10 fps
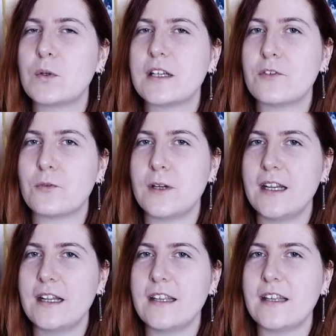would have
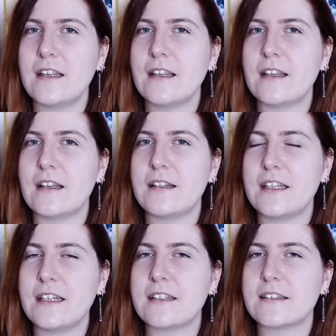really
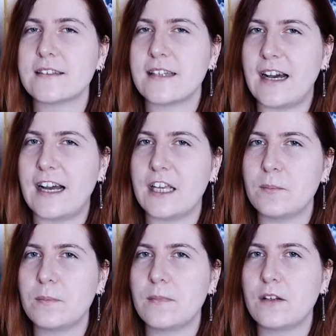needed
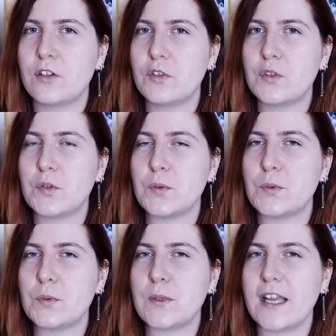time
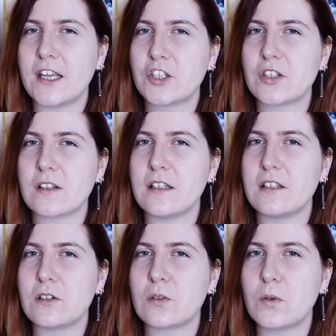to
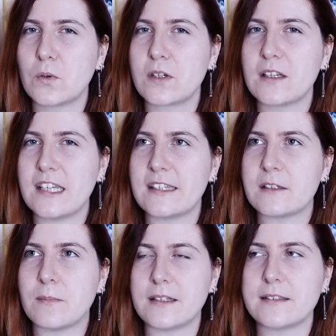actually cook
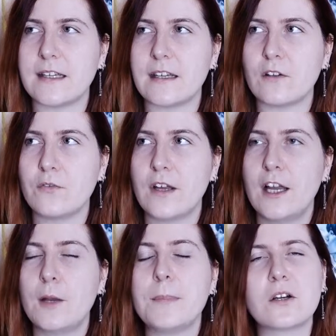it myself,
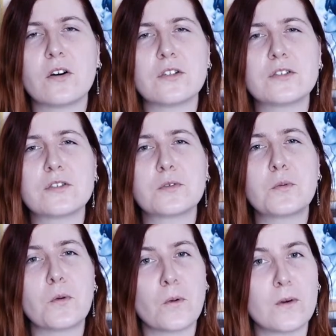because to
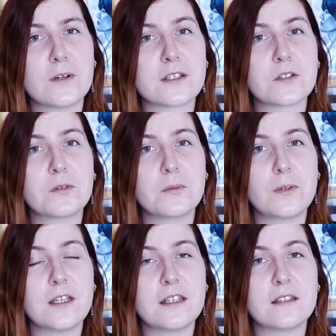order
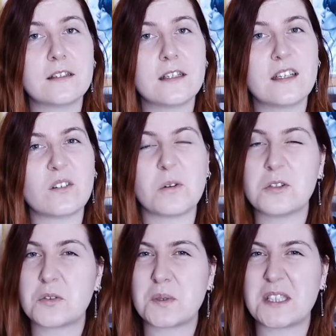Korean in
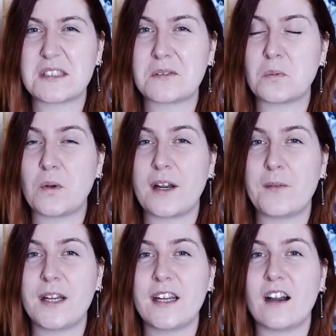Austria is
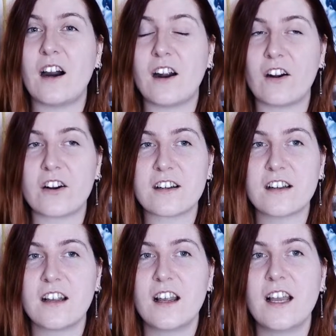very hard,
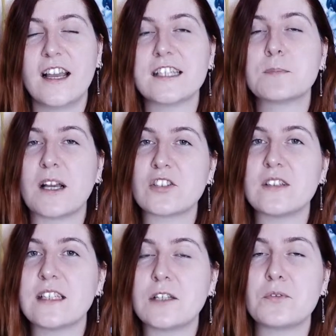
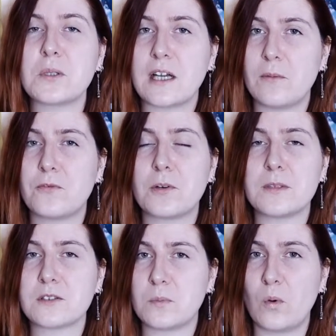especially if you come from
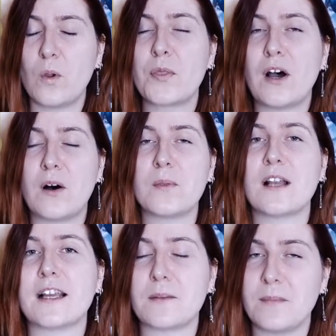a small town
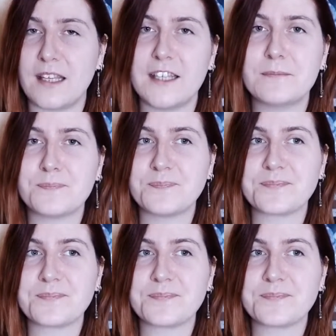like me.